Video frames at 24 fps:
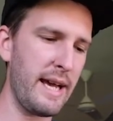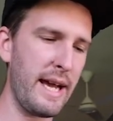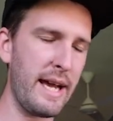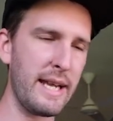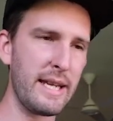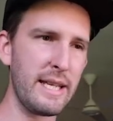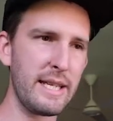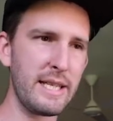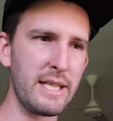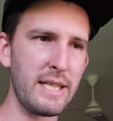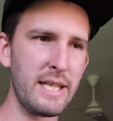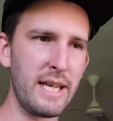
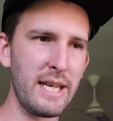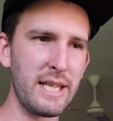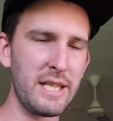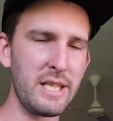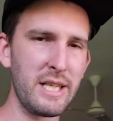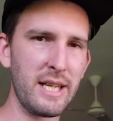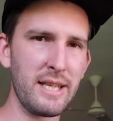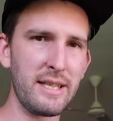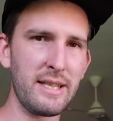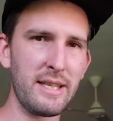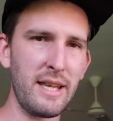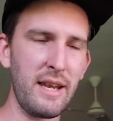and it
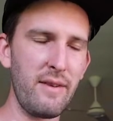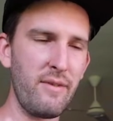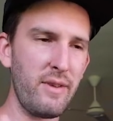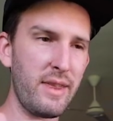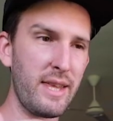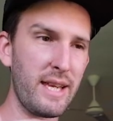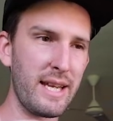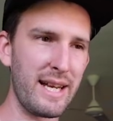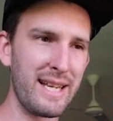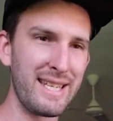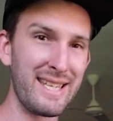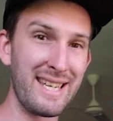adjusts
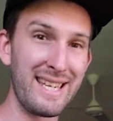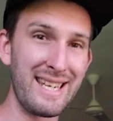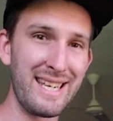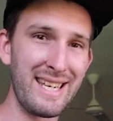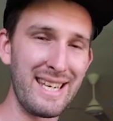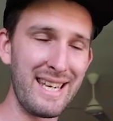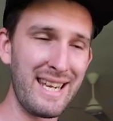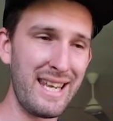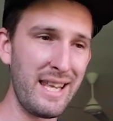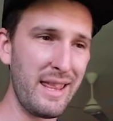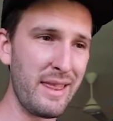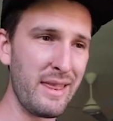everything
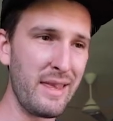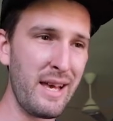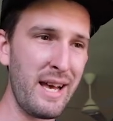underneath,